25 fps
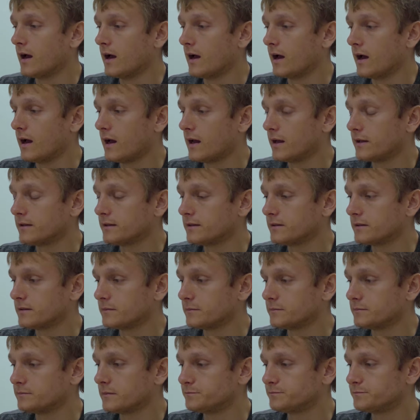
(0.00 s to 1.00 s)
And
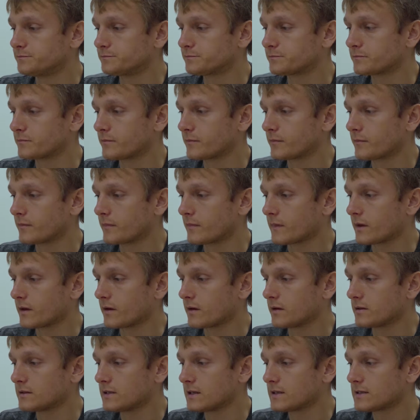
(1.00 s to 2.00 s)

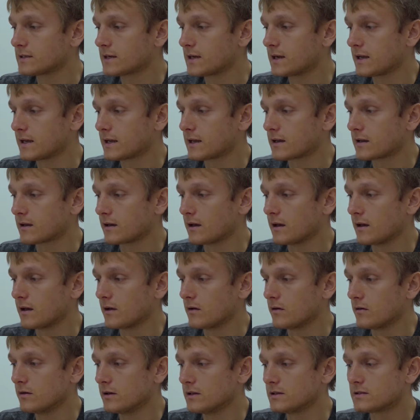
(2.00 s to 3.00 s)
this click
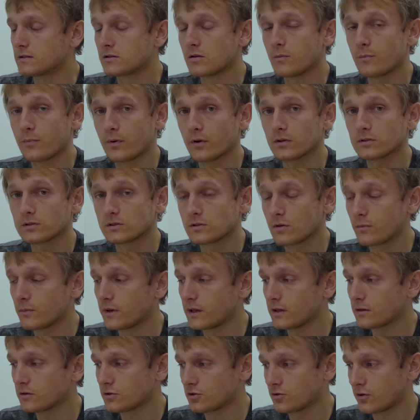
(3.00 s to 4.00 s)
is supposed to
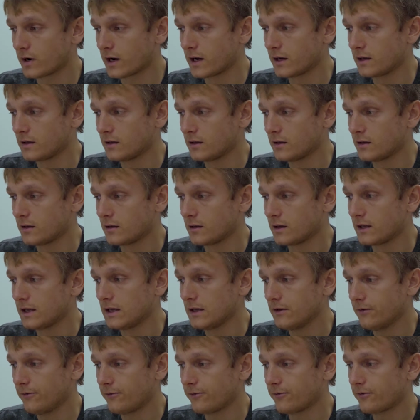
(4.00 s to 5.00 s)
mean gray
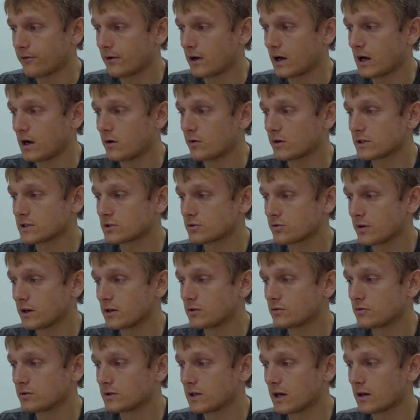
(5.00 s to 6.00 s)
if I was trying
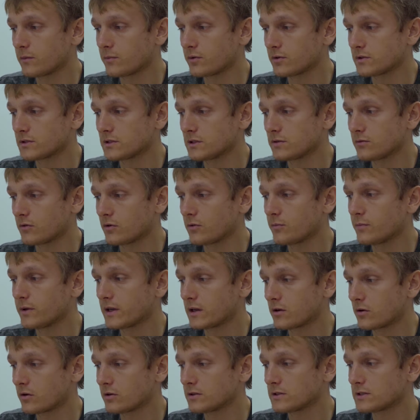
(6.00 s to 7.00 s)
to type a 0,
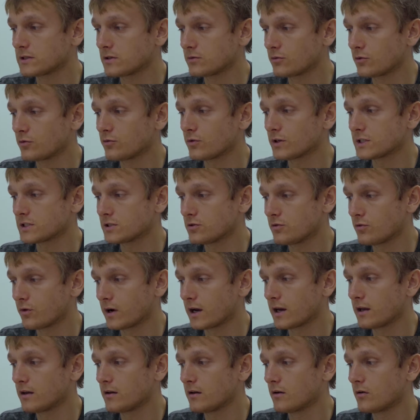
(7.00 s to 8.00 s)
because 0 was
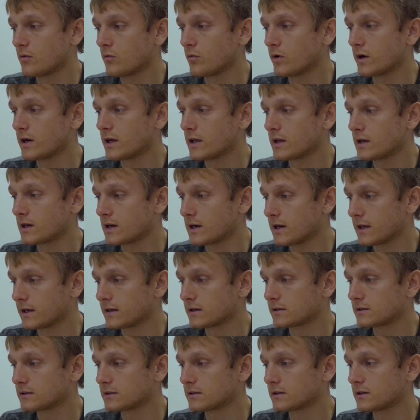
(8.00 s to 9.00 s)
gray when I
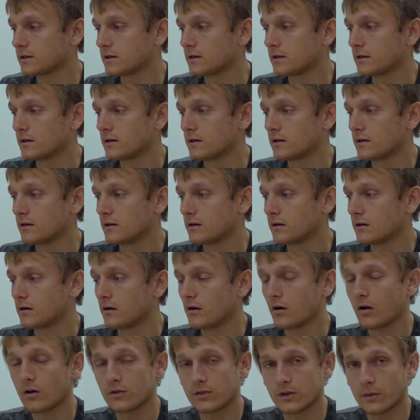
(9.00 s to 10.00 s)
clicked
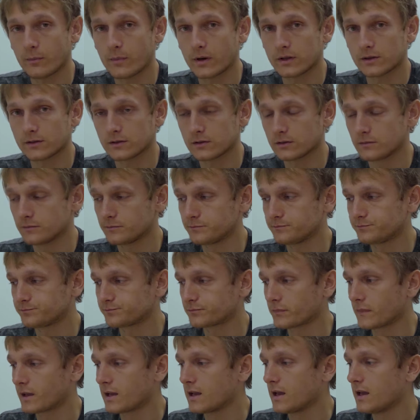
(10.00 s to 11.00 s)
on the button.
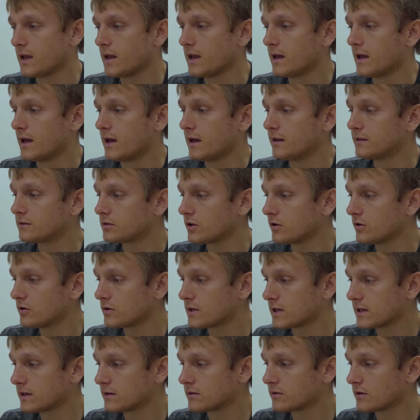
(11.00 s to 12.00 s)
And so you
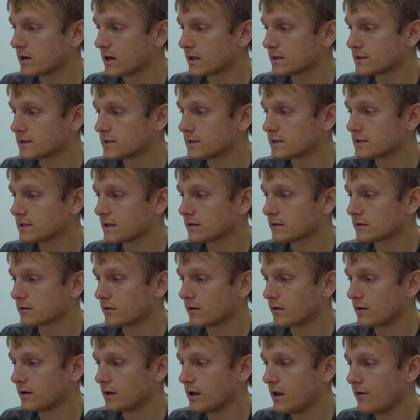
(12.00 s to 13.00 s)
can see that
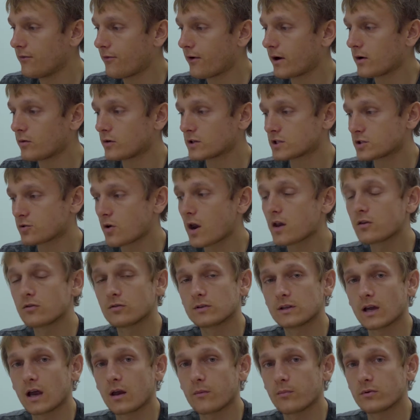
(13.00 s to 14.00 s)
if I was trying to
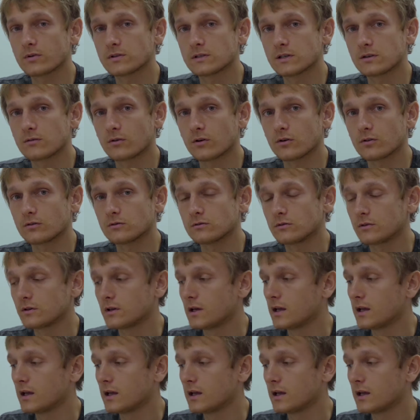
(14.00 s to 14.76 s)
type a 0,